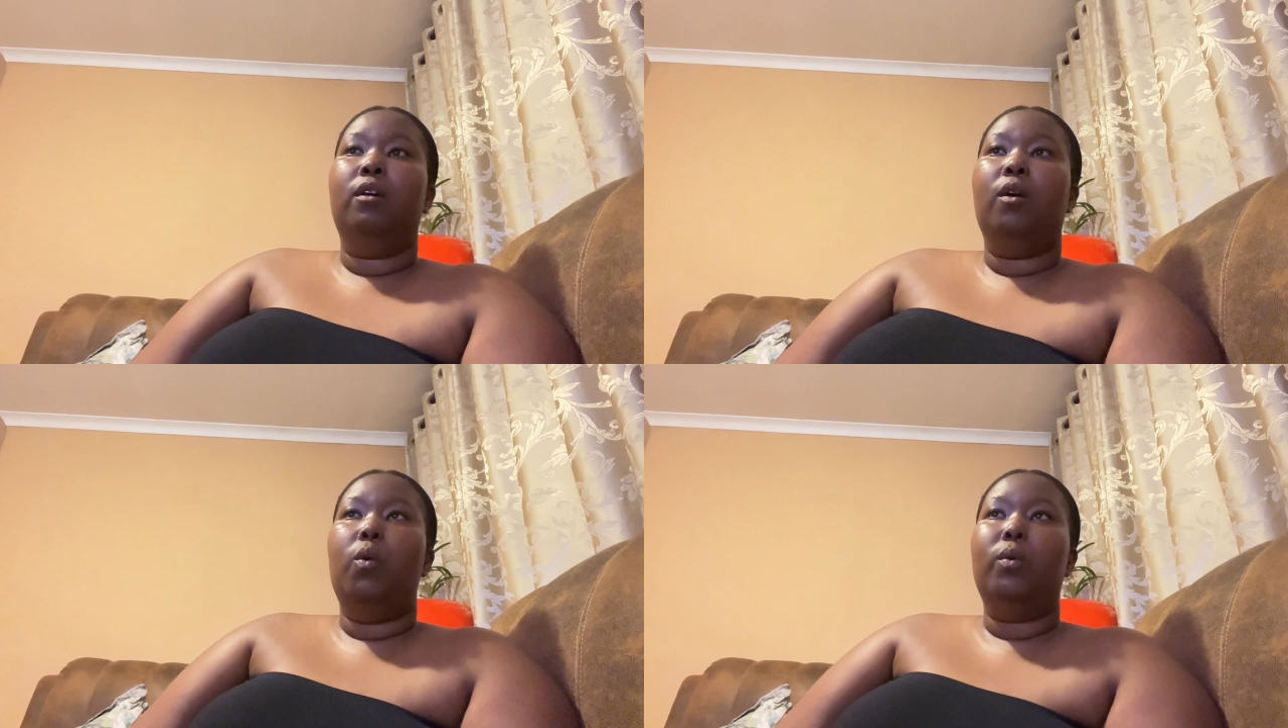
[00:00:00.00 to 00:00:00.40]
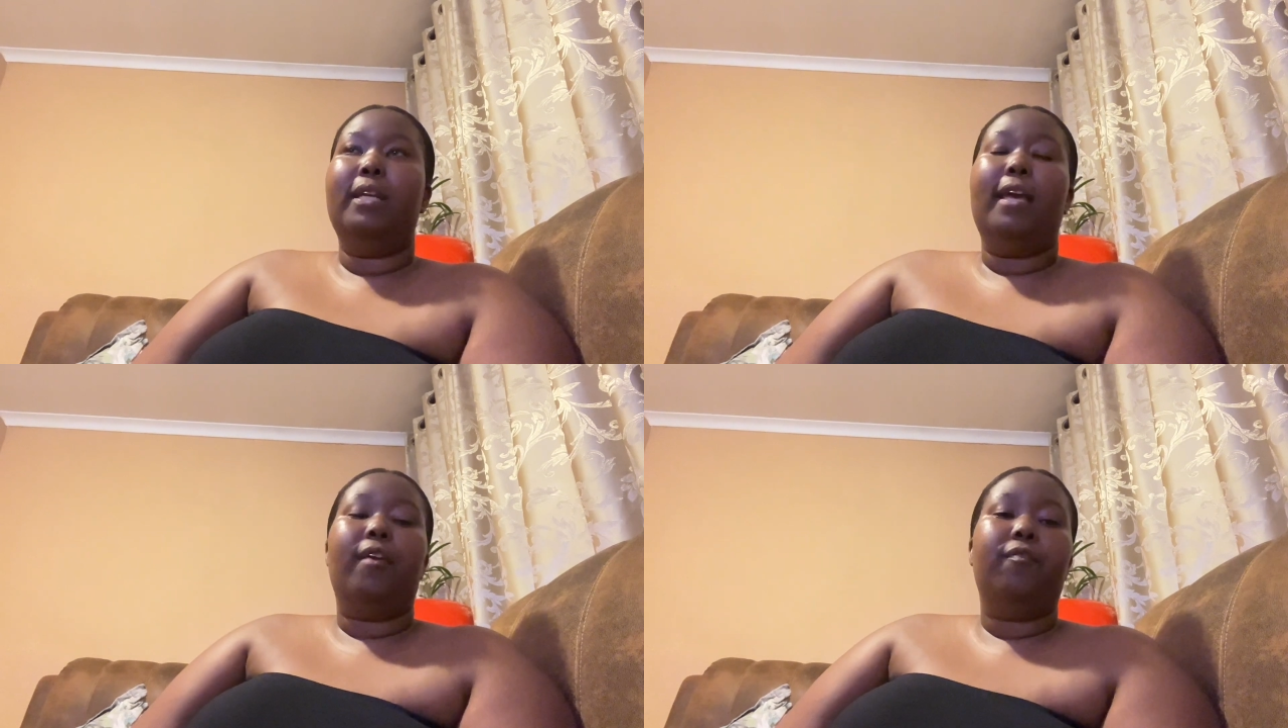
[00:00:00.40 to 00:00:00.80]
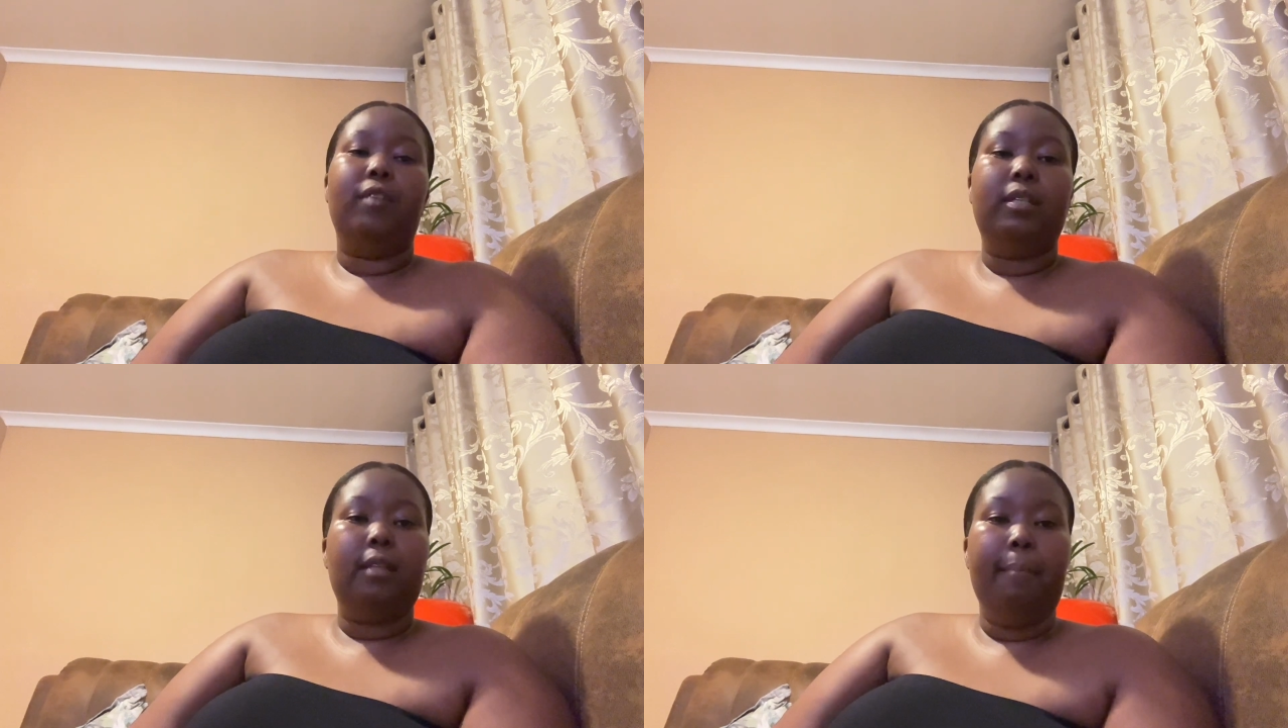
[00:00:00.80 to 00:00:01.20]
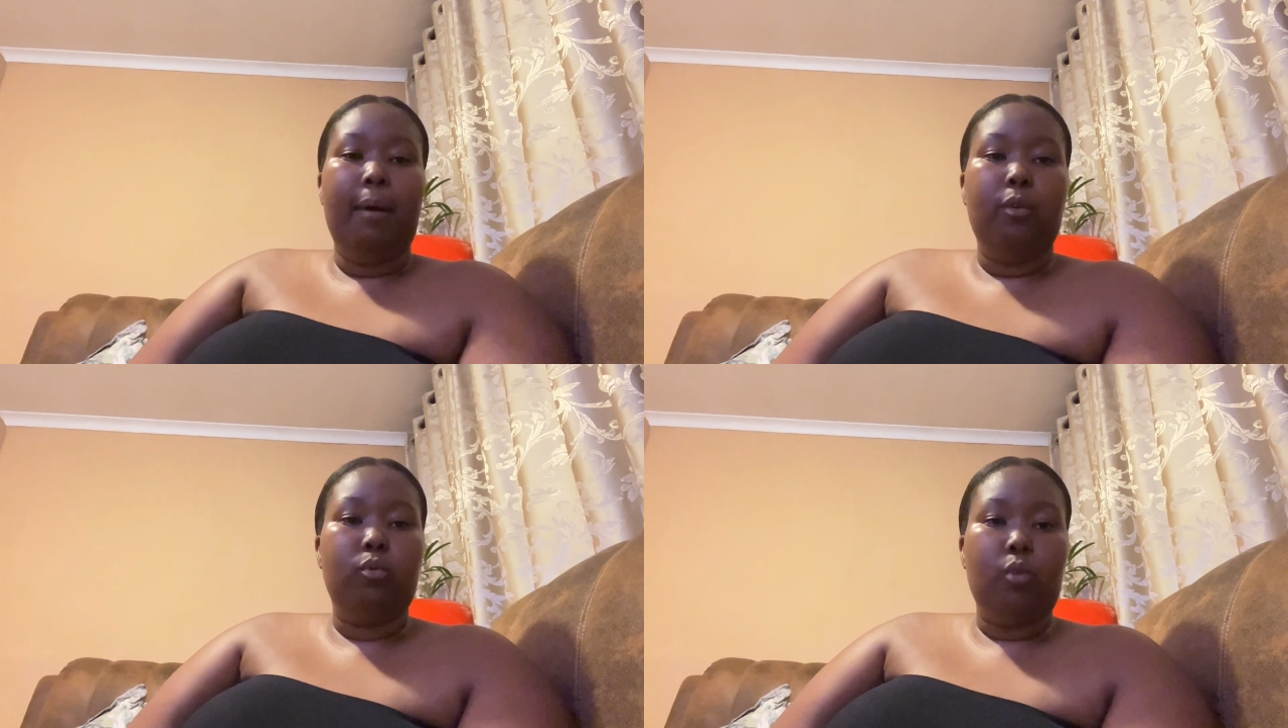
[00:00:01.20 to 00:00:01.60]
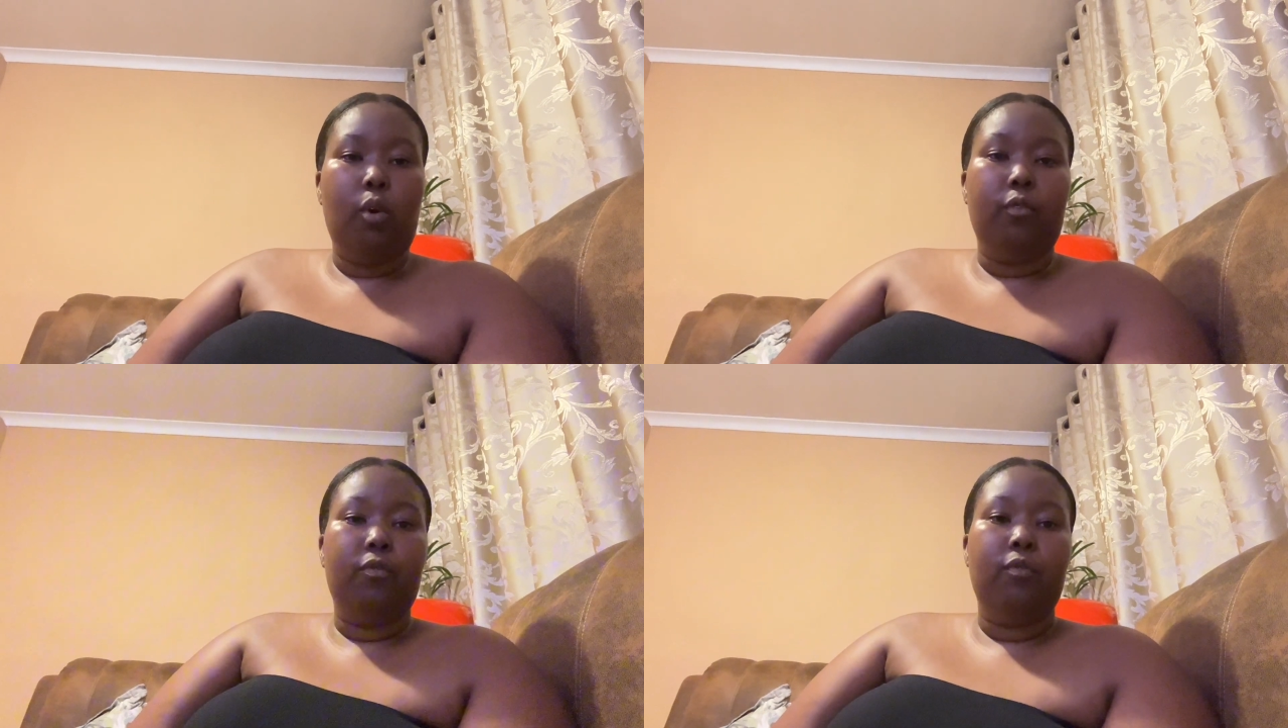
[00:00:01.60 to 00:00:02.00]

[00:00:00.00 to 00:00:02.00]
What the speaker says: only a fixed amount of